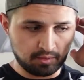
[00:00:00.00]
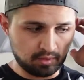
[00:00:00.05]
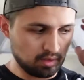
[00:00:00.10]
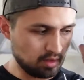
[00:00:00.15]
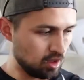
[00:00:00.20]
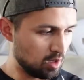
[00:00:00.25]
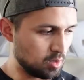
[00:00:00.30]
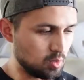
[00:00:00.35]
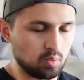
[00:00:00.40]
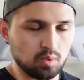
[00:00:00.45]
for
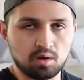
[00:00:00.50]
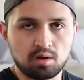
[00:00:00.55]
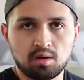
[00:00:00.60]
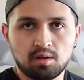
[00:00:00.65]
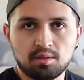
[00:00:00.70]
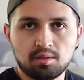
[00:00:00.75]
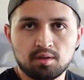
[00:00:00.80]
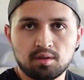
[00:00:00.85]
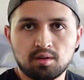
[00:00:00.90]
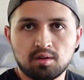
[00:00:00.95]
like one
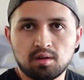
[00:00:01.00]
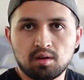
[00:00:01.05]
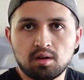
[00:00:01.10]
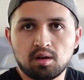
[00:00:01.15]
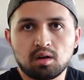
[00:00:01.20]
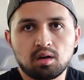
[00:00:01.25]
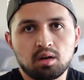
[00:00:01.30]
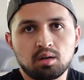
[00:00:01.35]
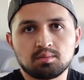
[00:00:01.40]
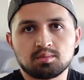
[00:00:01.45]

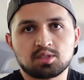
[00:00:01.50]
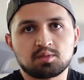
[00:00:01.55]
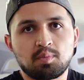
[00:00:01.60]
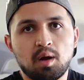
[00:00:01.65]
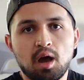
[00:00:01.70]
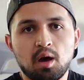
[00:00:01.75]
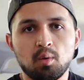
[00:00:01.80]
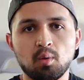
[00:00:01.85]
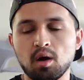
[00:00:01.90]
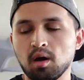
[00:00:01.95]
other
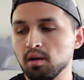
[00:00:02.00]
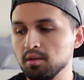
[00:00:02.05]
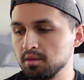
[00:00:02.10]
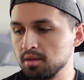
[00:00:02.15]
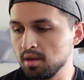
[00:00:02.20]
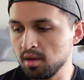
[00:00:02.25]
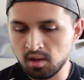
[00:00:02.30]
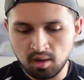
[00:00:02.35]
spot weld.